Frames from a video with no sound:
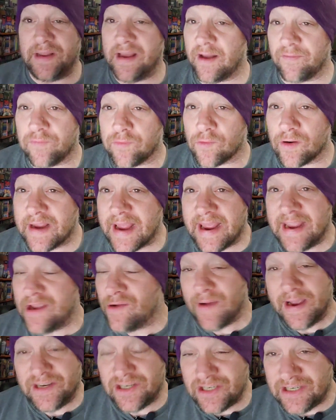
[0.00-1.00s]
be on 4K
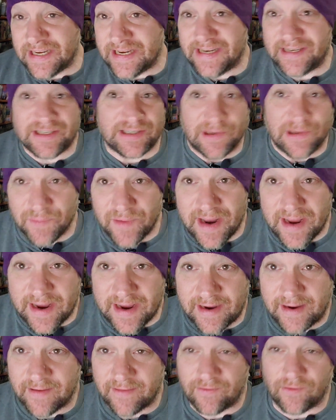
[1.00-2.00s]
UHD
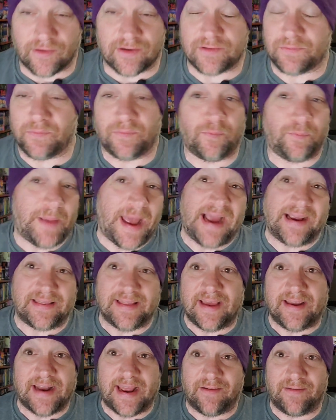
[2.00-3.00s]
someday. Of course, back
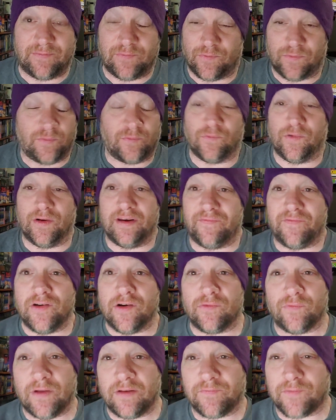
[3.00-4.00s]
then I wouldn't have
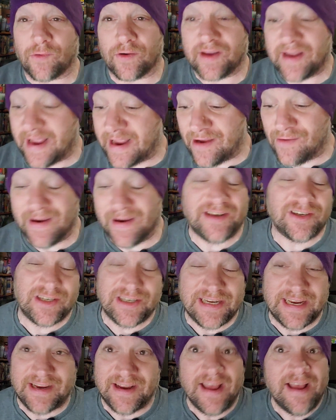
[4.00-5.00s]
known what 4K
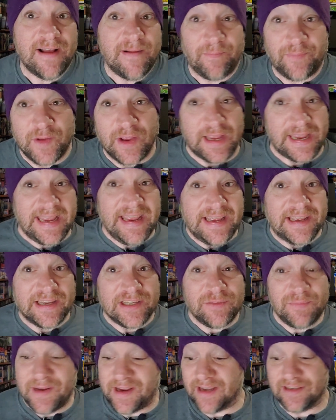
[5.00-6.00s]
UHD
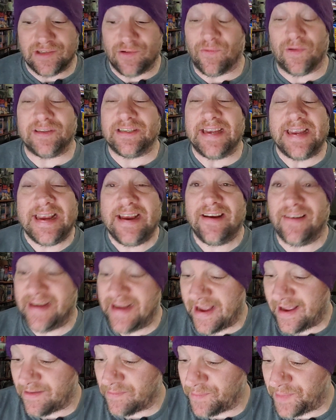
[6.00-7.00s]
is because it wasn't here
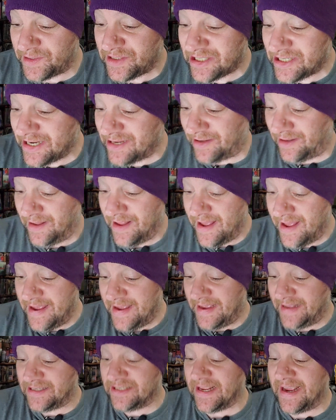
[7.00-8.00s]
yet. But still,
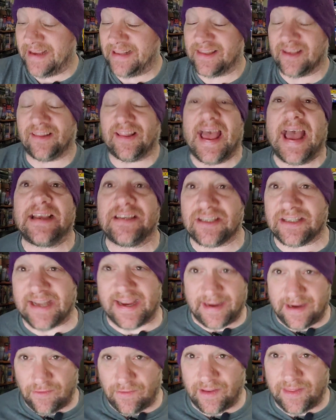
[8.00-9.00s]
it's like the last
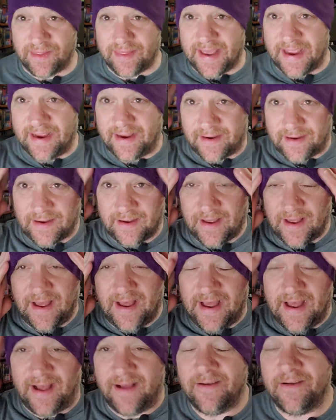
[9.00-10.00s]
thing you would think.
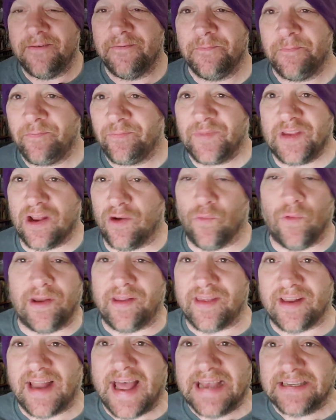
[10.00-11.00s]
You know, one
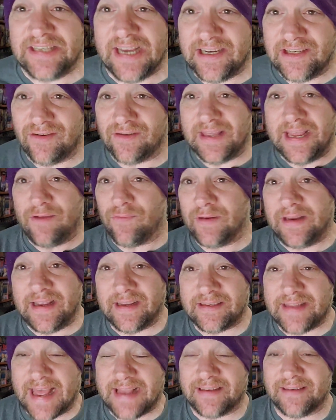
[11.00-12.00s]
of the last things you think would
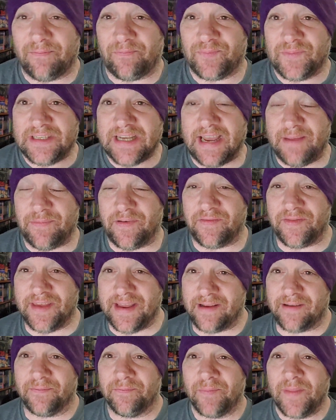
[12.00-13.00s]
get that type of
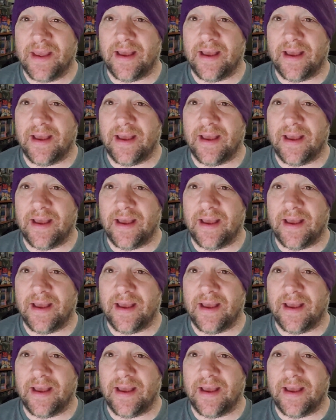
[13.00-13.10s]
thing.